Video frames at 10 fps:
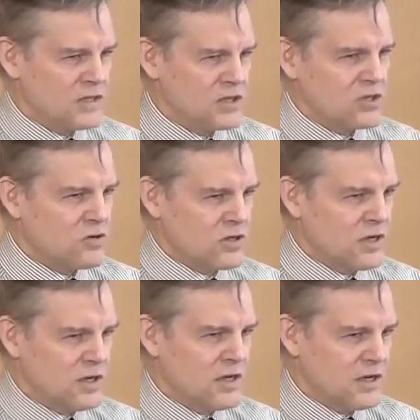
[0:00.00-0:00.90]

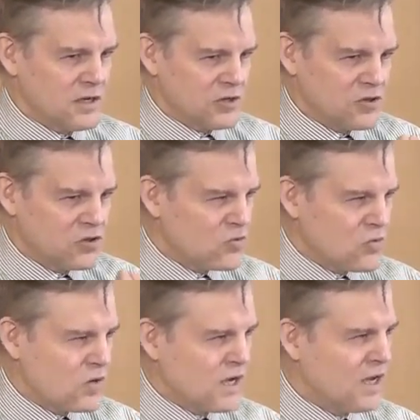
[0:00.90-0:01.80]
certain and
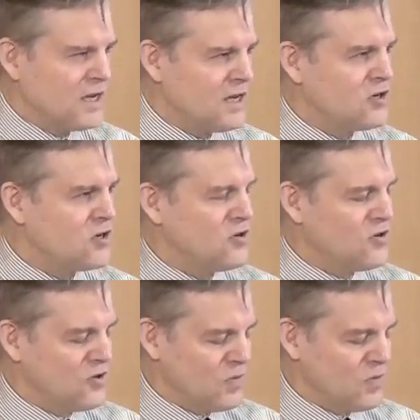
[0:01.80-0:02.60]
enduring and internal.